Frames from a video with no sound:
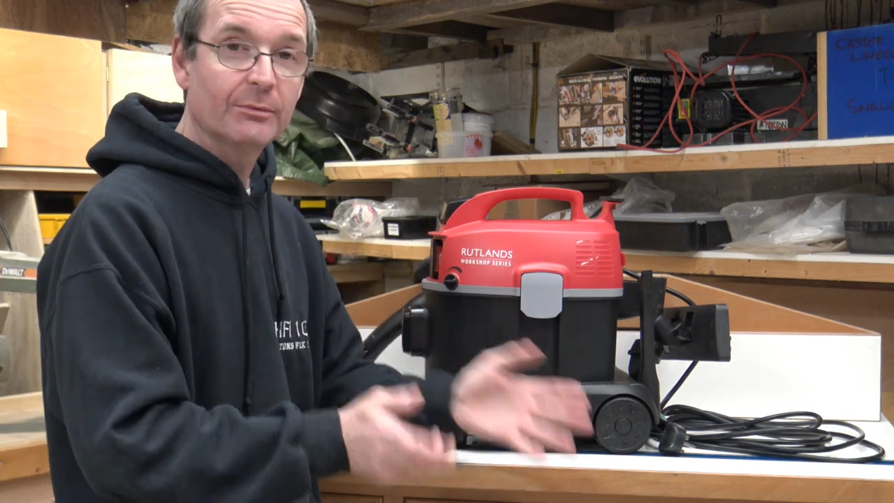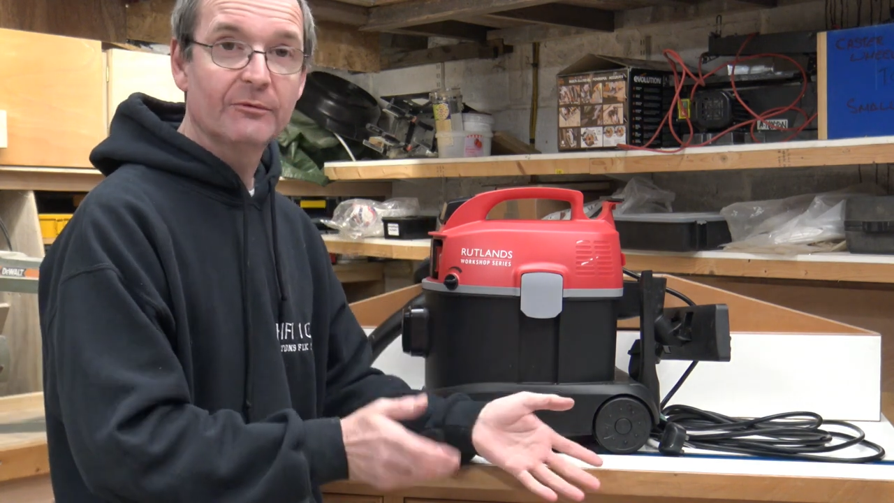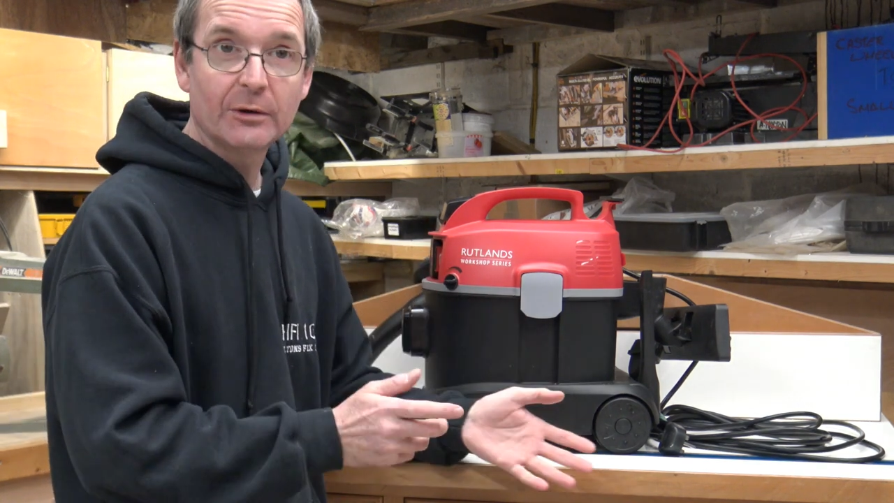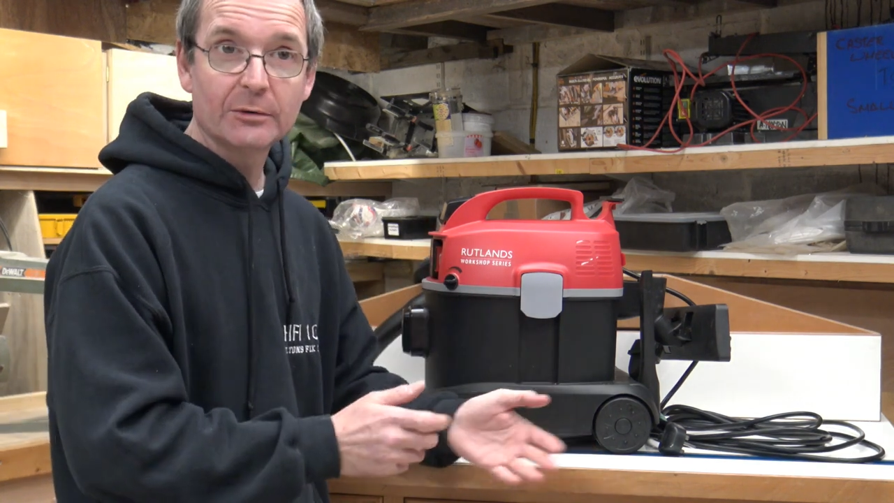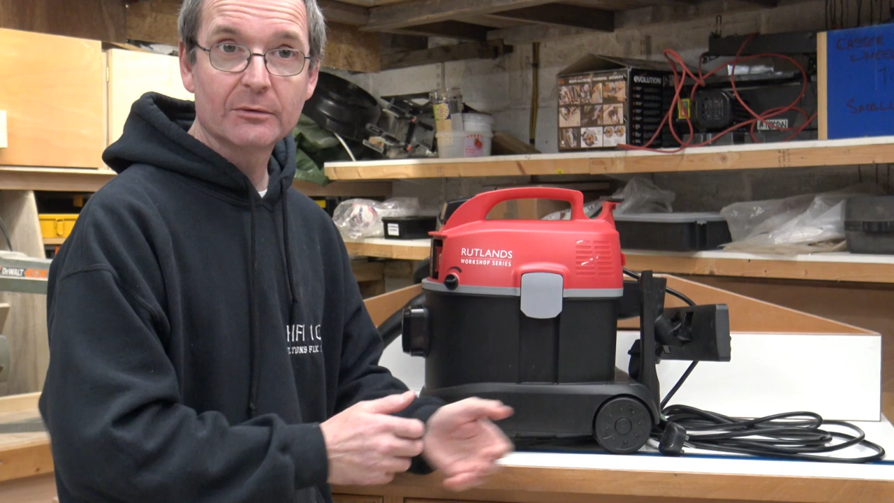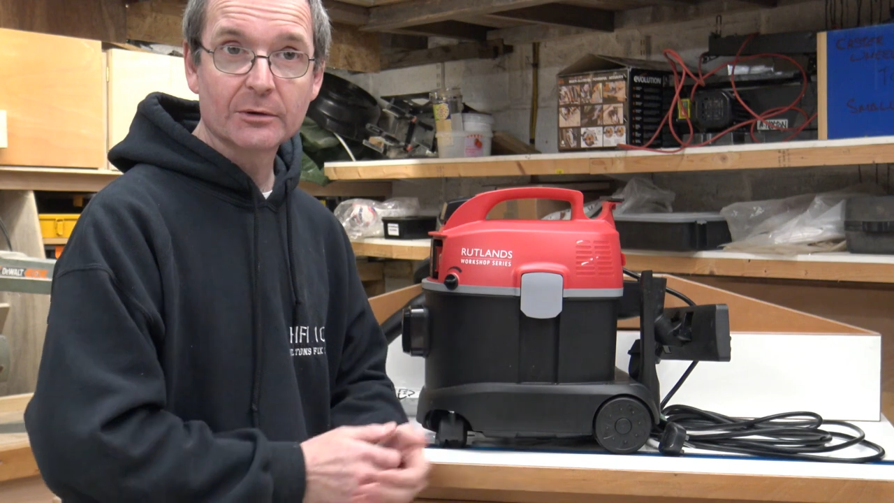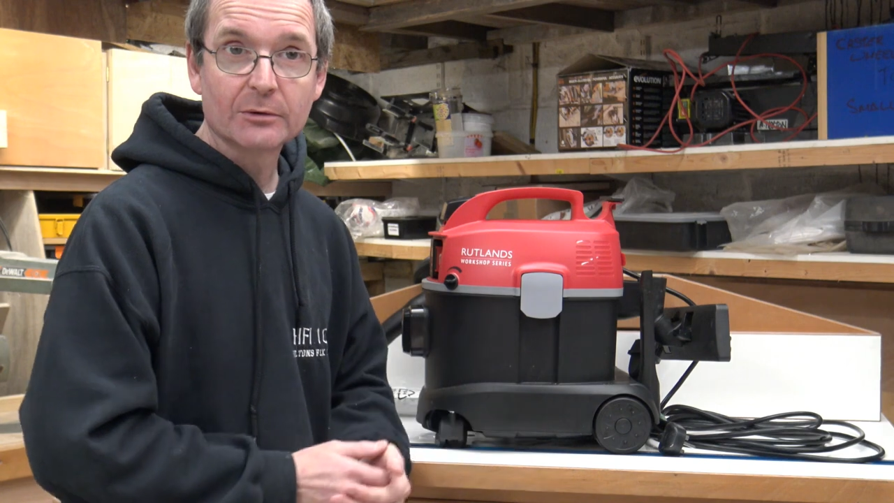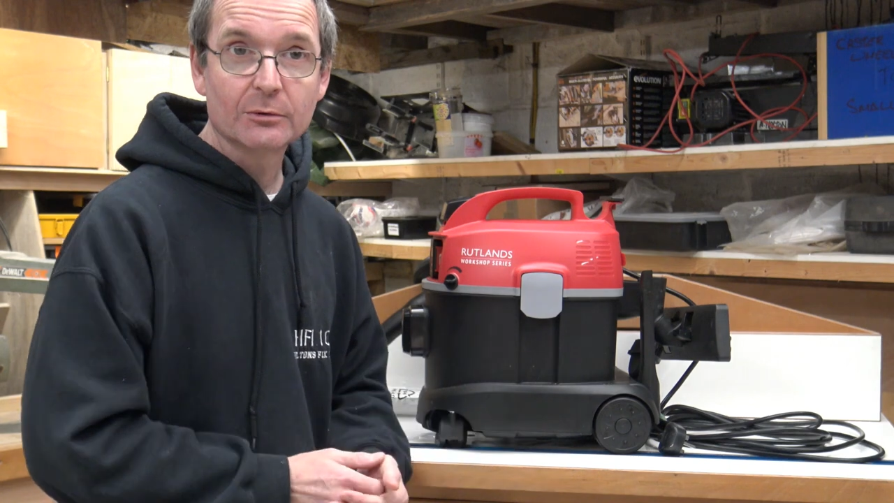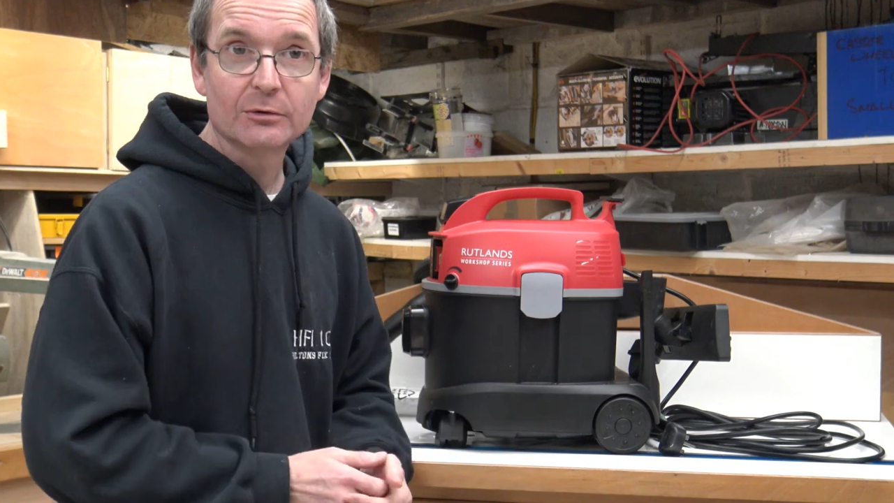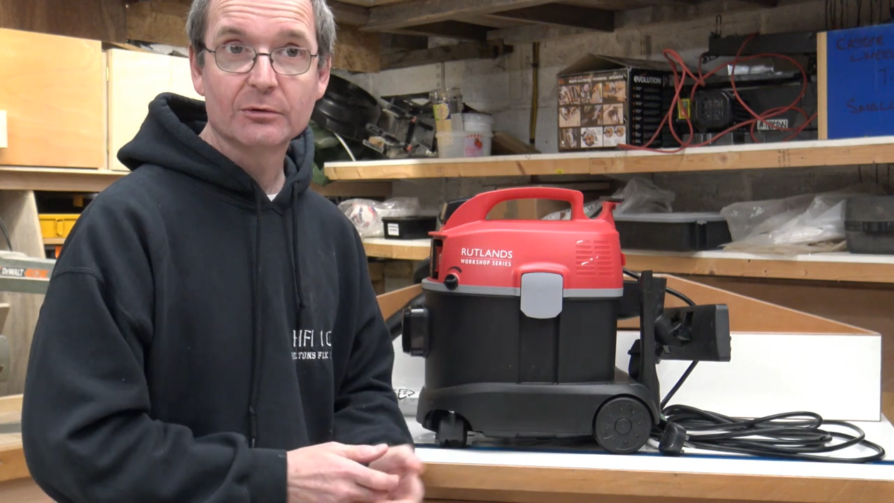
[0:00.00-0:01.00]
Very, very
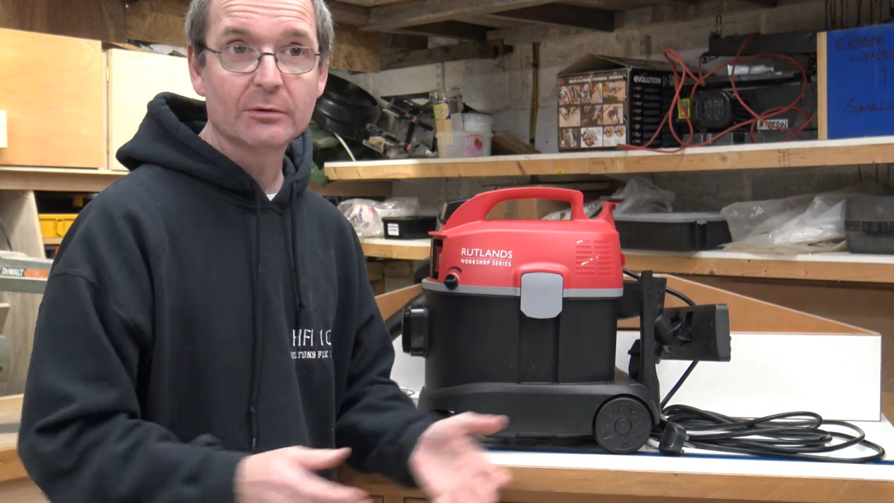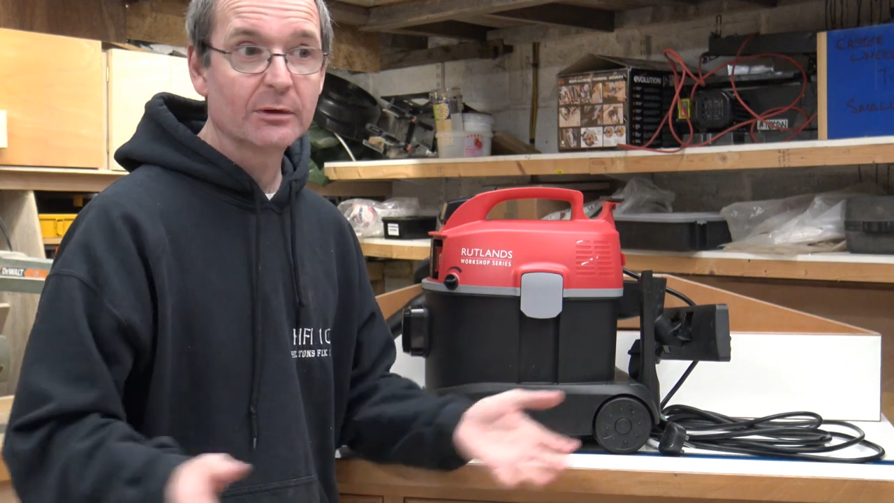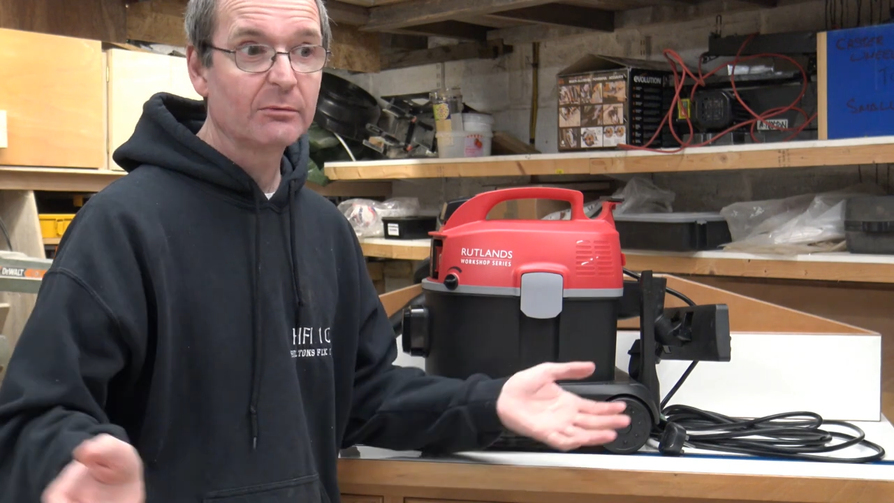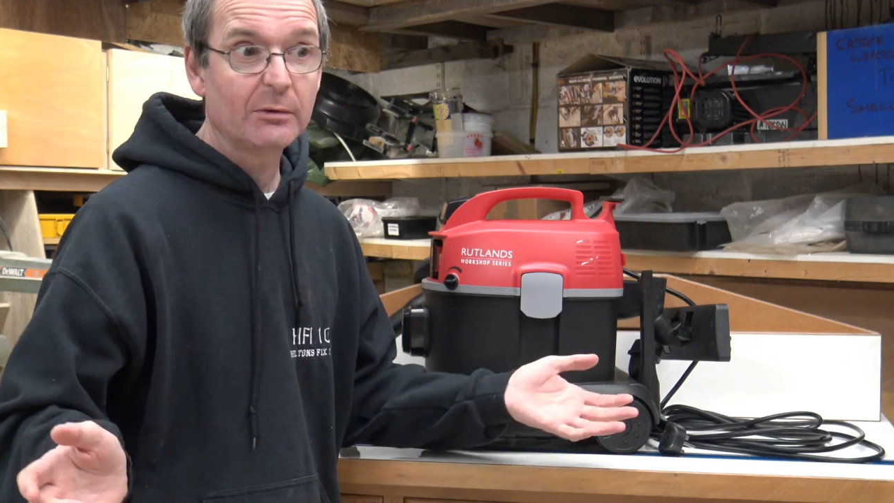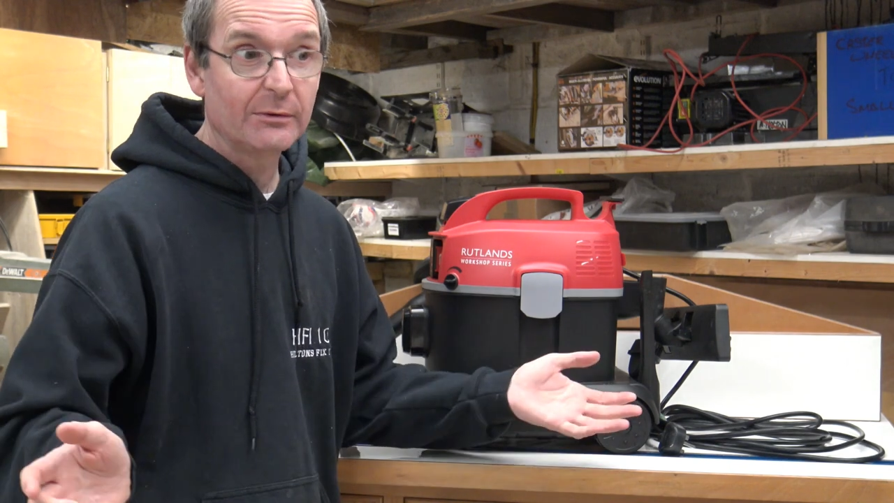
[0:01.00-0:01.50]
good. You don't have to